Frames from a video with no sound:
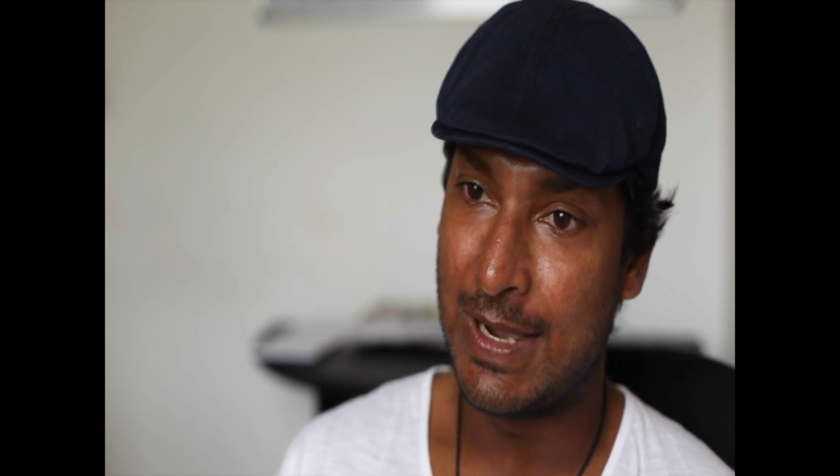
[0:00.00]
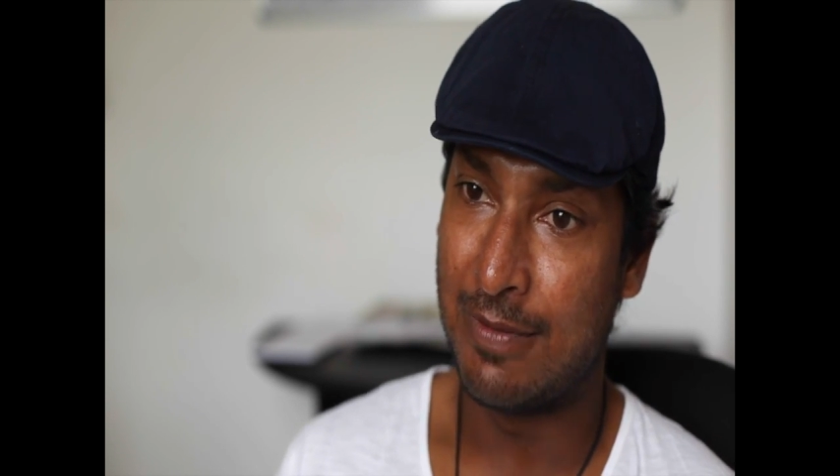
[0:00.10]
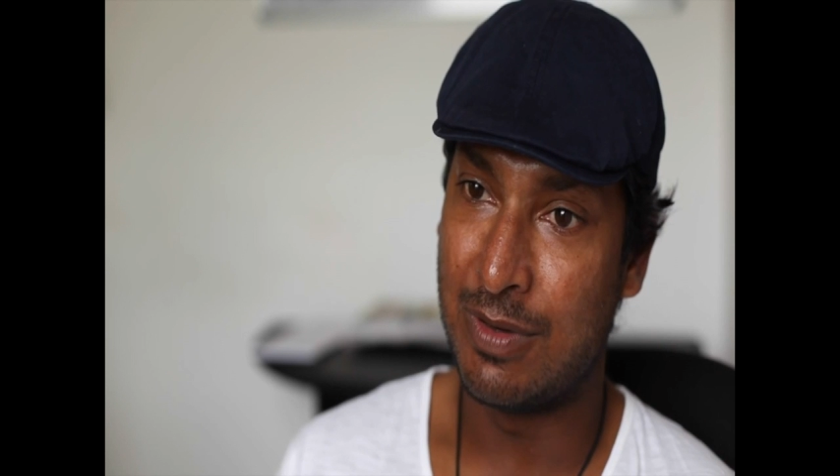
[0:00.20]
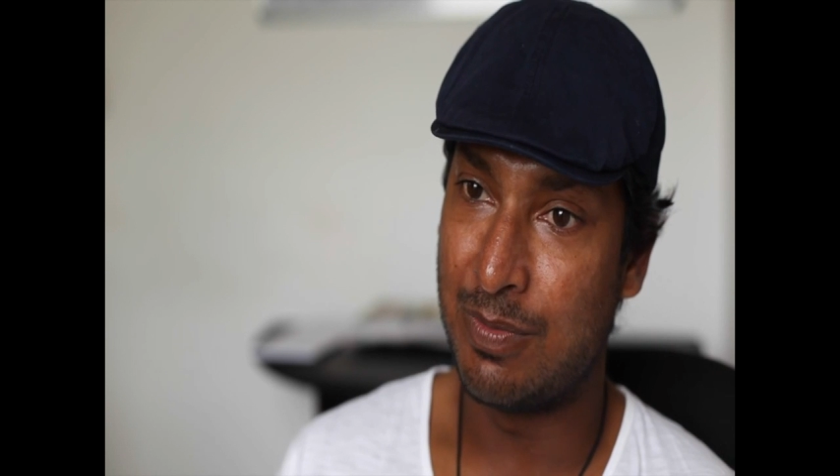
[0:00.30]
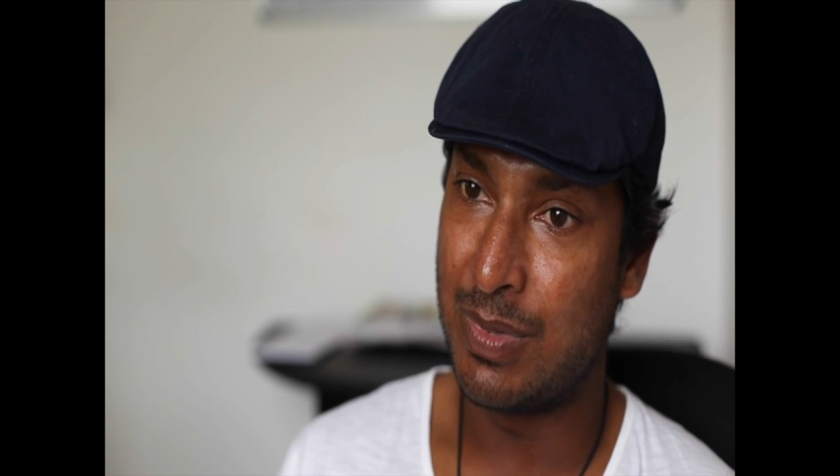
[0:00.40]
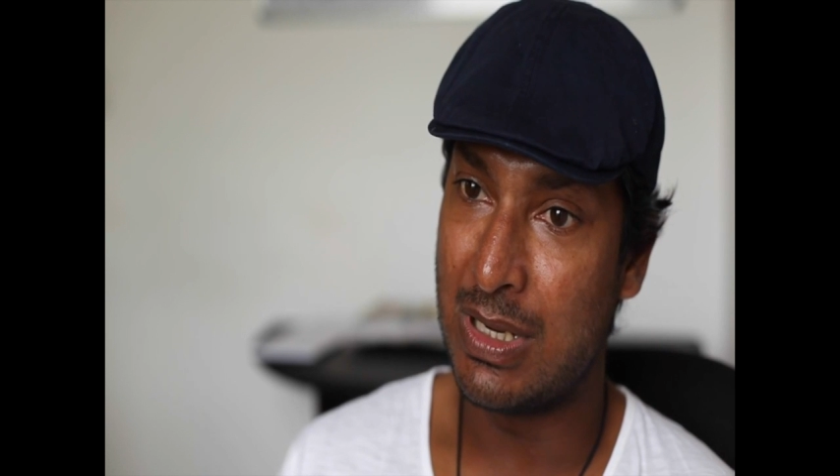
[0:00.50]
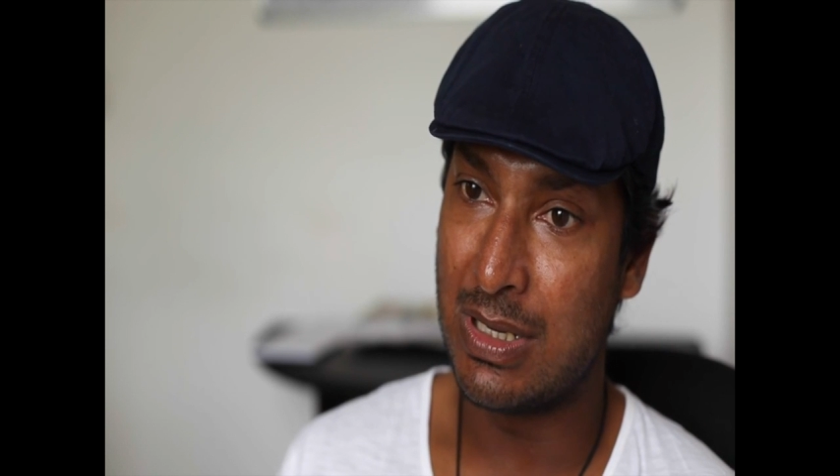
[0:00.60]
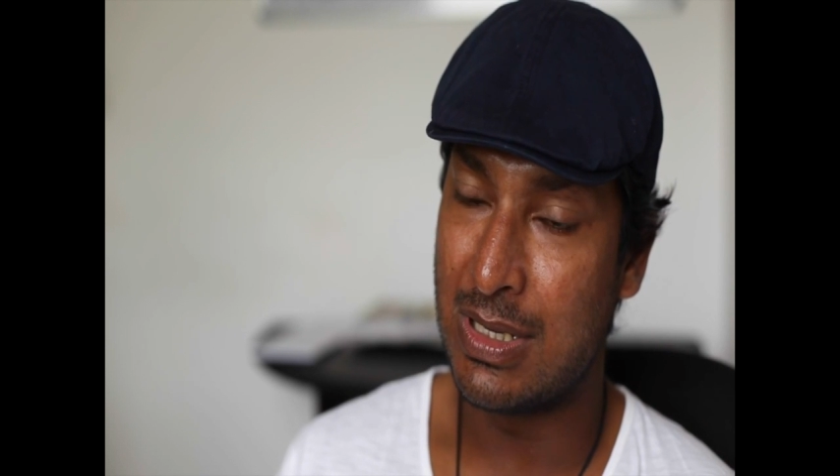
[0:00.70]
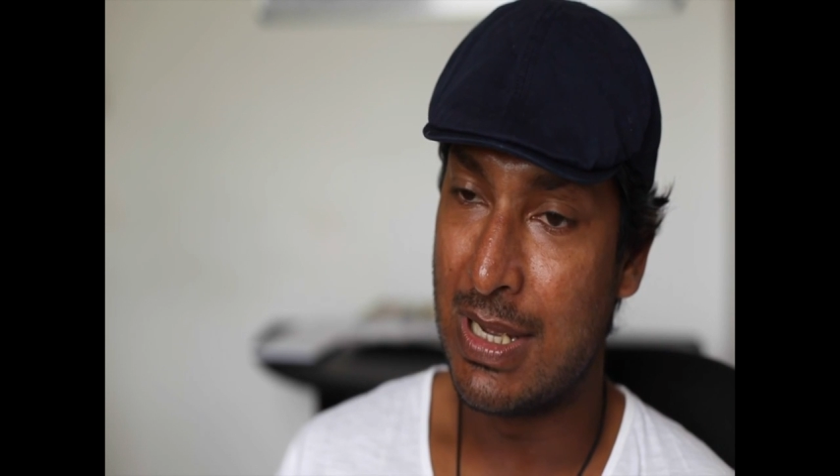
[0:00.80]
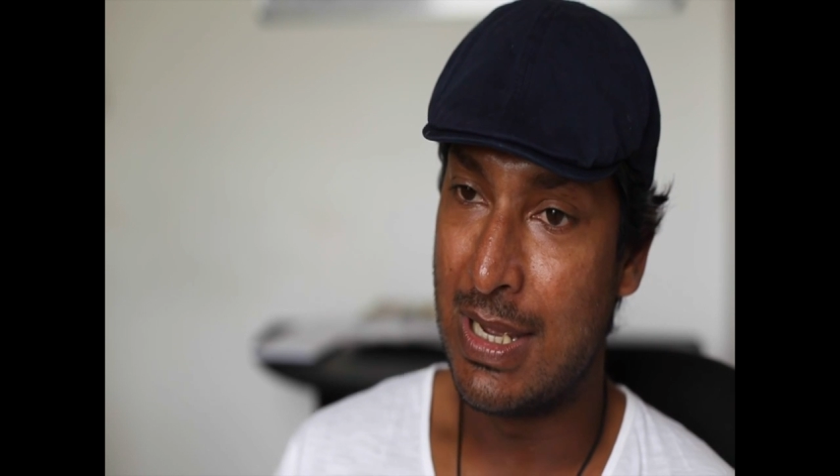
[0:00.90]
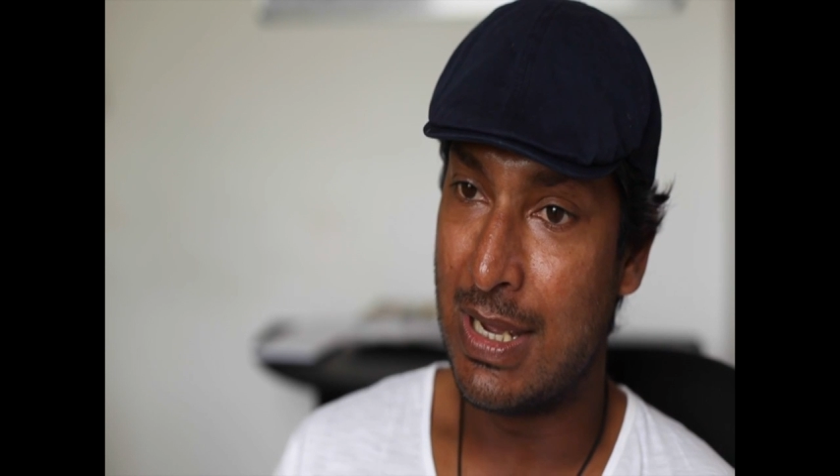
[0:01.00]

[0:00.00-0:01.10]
We've been